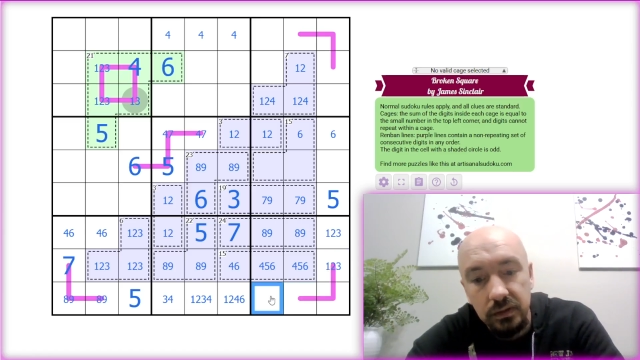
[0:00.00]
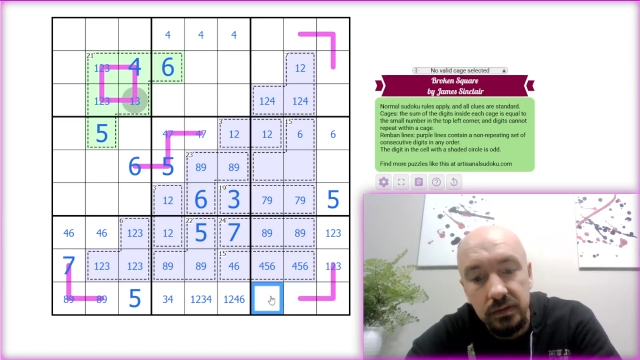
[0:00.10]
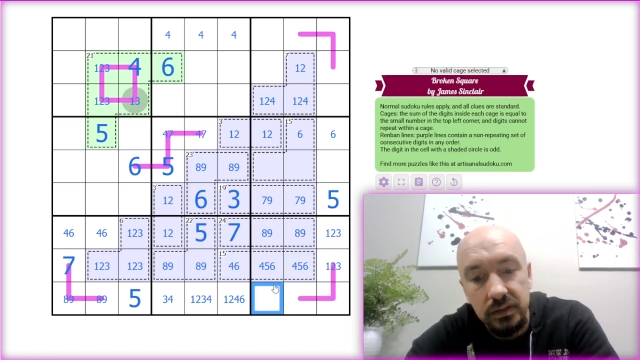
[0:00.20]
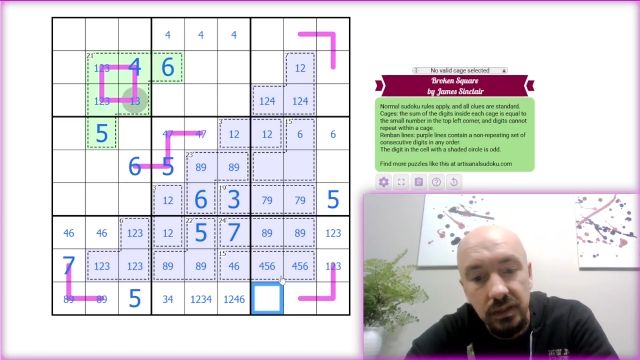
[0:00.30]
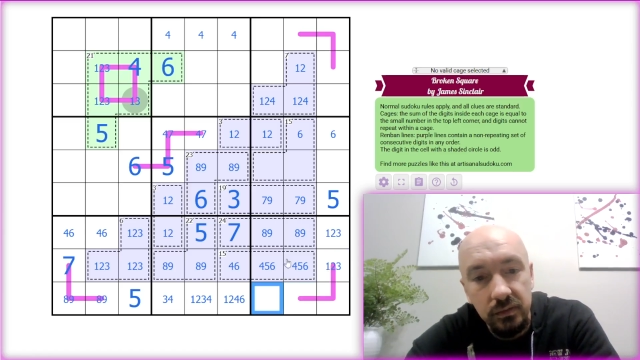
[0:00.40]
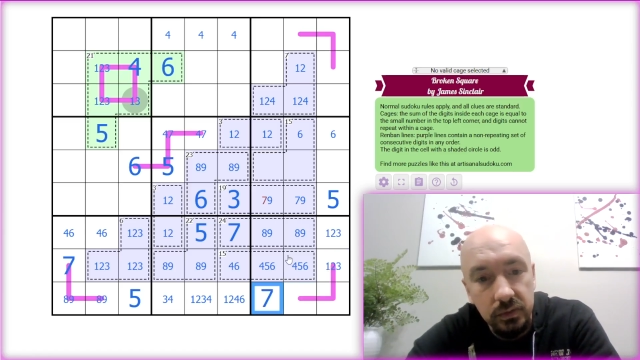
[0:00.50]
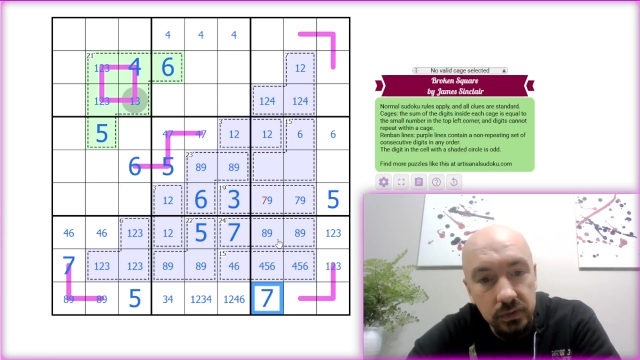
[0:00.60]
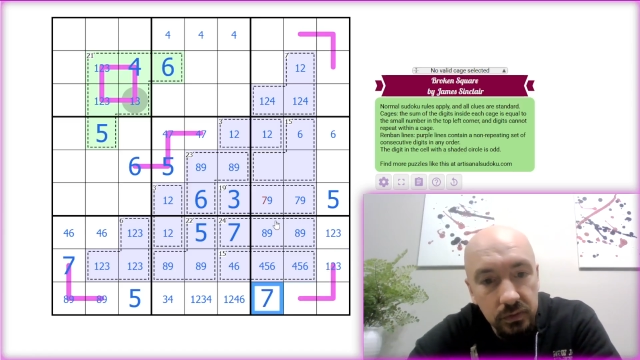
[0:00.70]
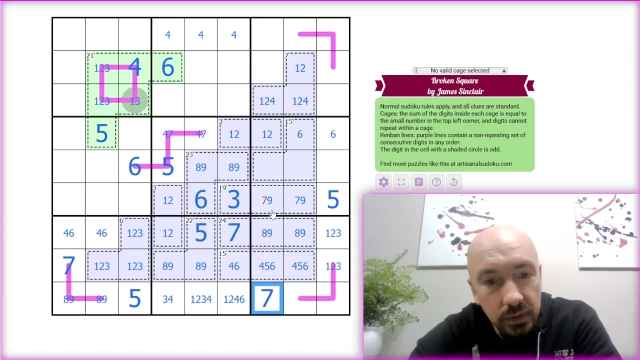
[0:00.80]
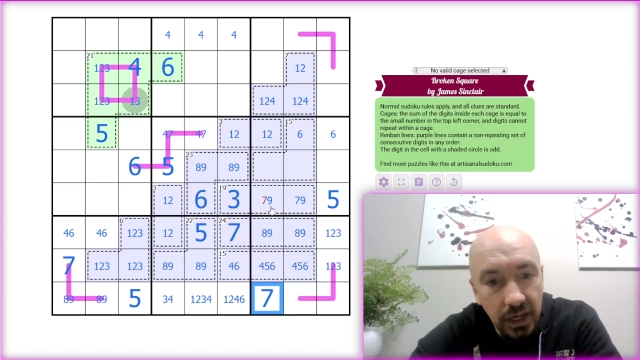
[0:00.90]
the 7
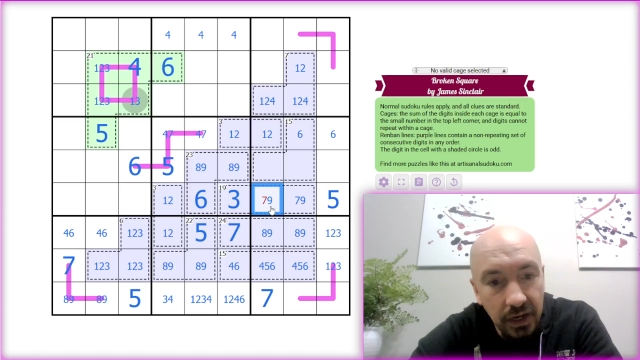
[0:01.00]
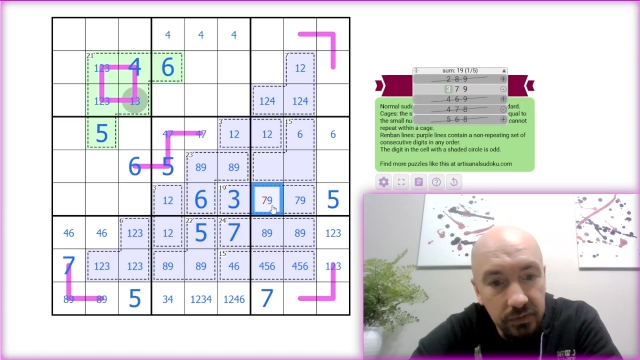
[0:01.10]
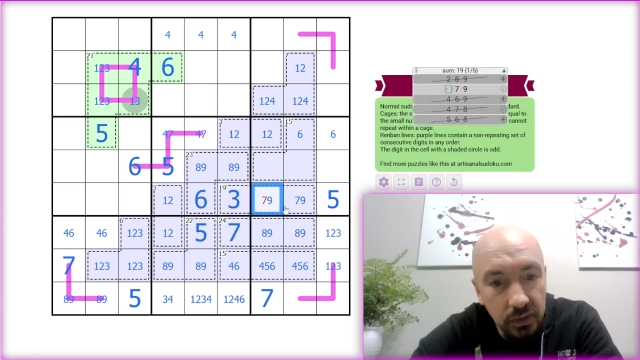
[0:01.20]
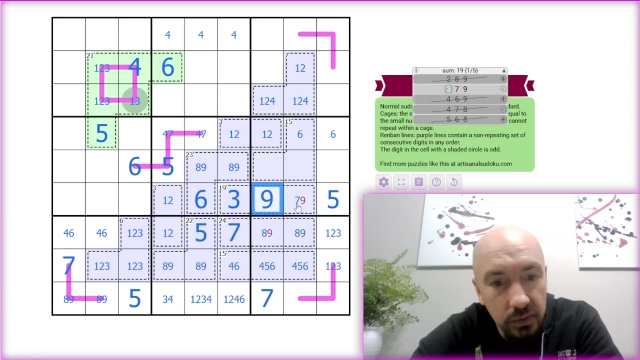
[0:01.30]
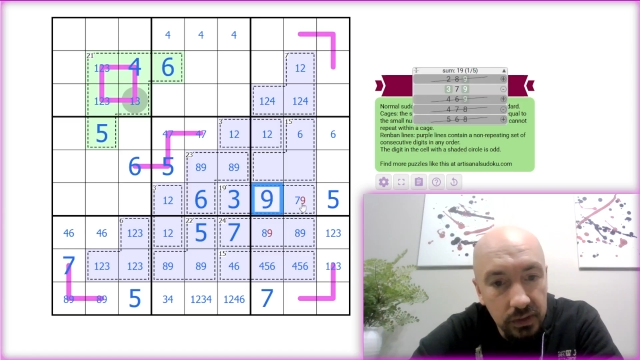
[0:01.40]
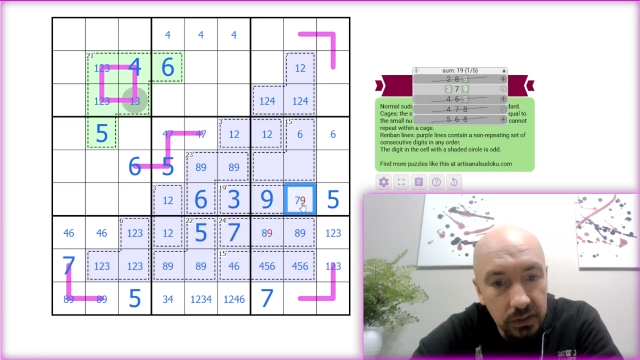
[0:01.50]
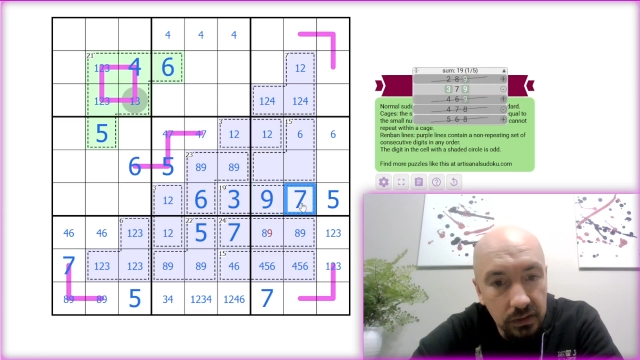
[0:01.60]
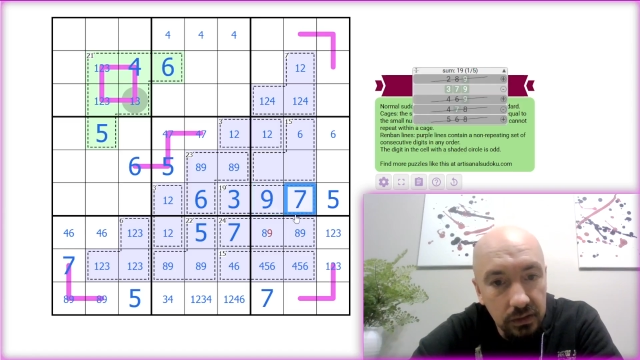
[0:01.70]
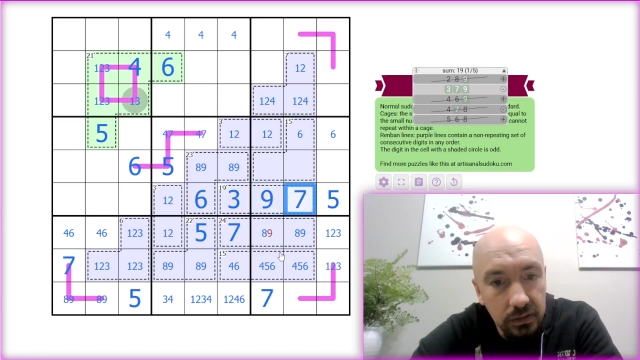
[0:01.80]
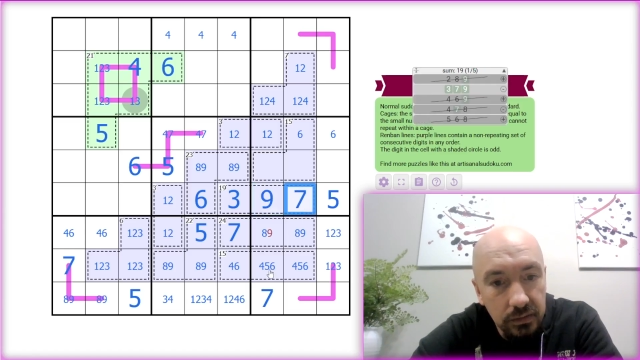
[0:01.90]
would have to go here.